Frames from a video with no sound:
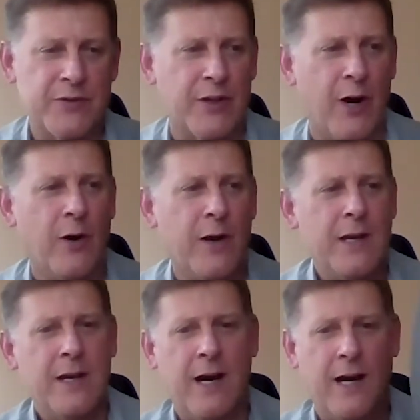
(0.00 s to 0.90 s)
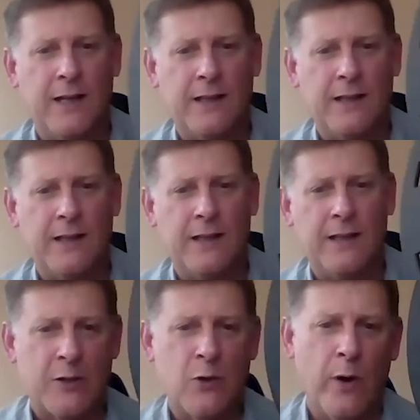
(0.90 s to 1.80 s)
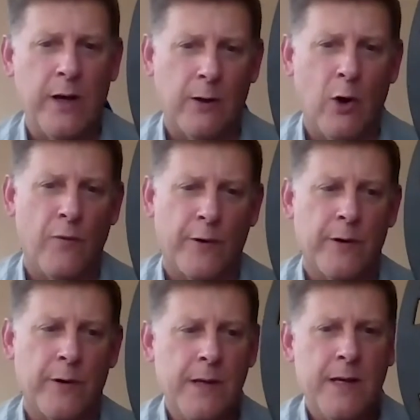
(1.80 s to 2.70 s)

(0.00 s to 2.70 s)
So let's flip the coil over.